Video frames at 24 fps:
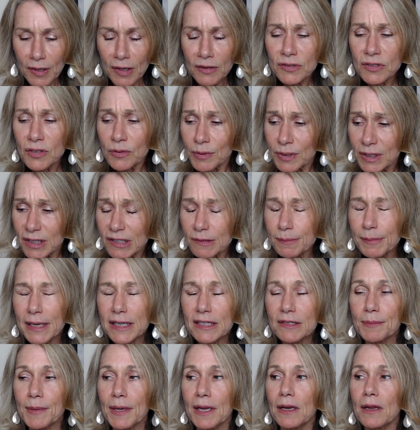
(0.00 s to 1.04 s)
So in this
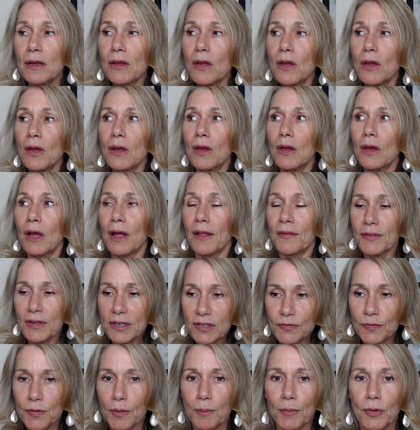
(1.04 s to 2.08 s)
placement, in
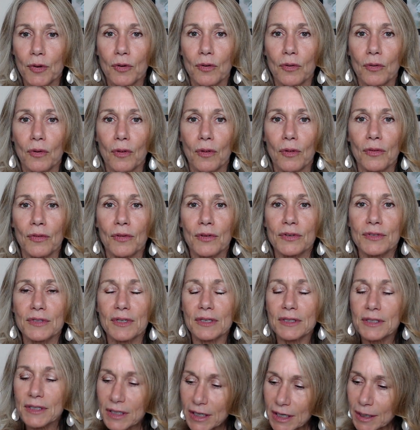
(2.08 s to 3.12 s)
this full moon, there's a
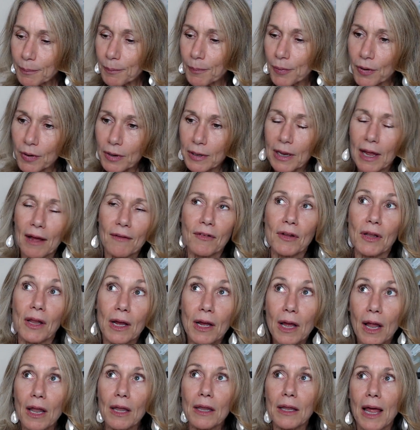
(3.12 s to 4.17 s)
deeper level, a
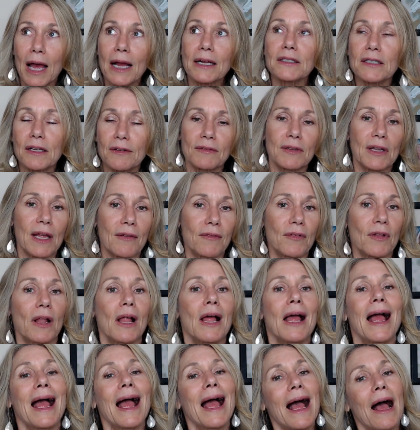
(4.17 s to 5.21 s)
collective level.
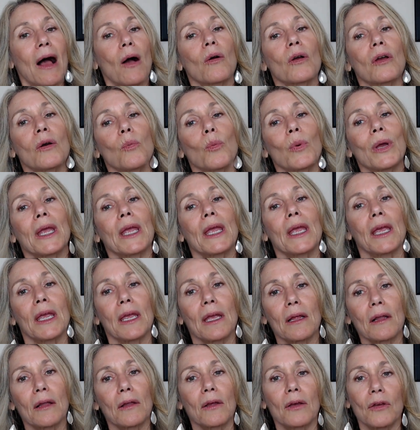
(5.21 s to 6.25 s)
How can we
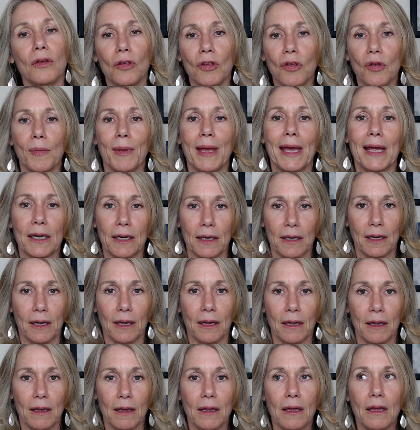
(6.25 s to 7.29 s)
heal humanity?
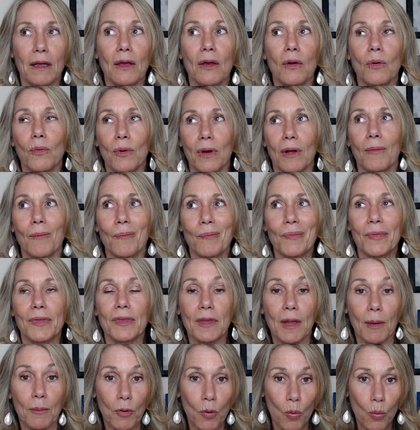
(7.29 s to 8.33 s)
Well,
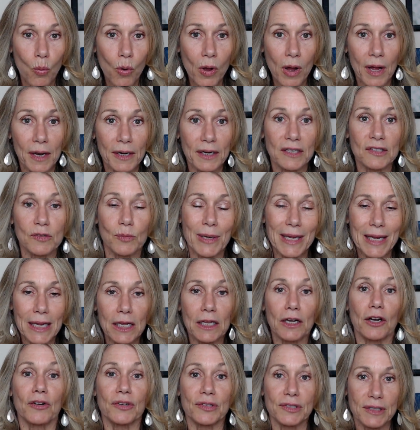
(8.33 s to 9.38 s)
number one is we
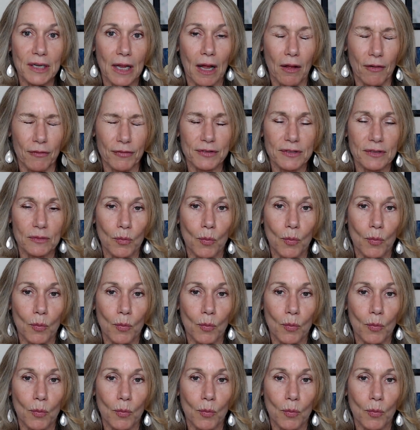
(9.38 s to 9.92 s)
heal ourselves.